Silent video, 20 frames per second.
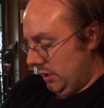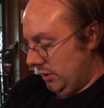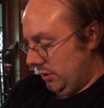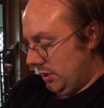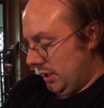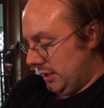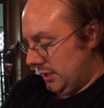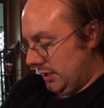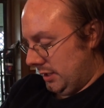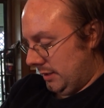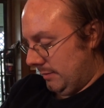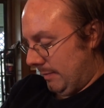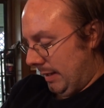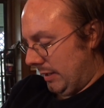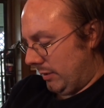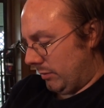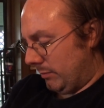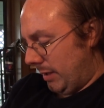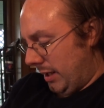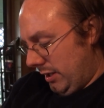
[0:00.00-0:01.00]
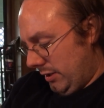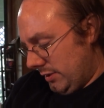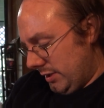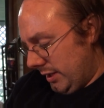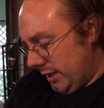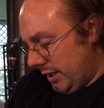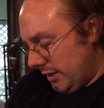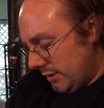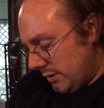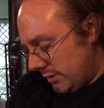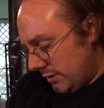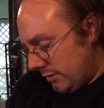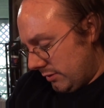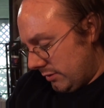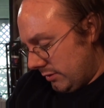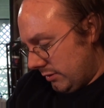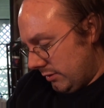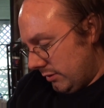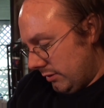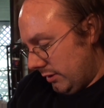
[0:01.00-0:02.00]
Jason and Michael Myers, I guess,
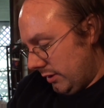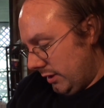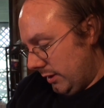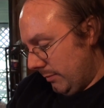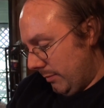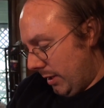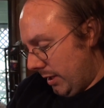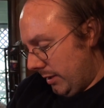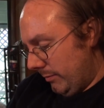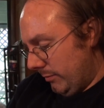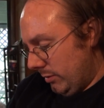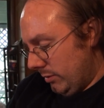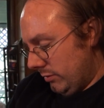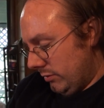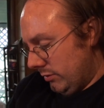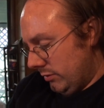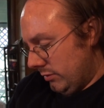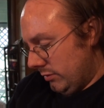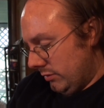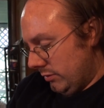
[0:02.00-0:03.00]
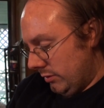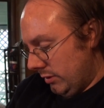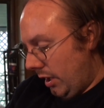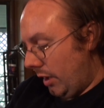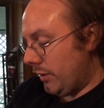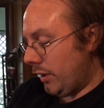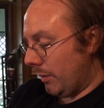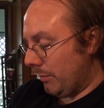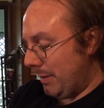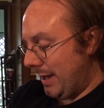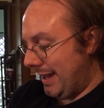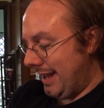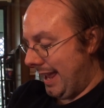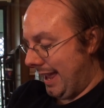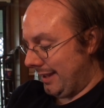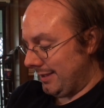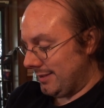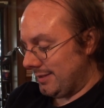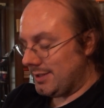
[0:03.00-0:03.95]
at the bottom. Oh no, Pinhead.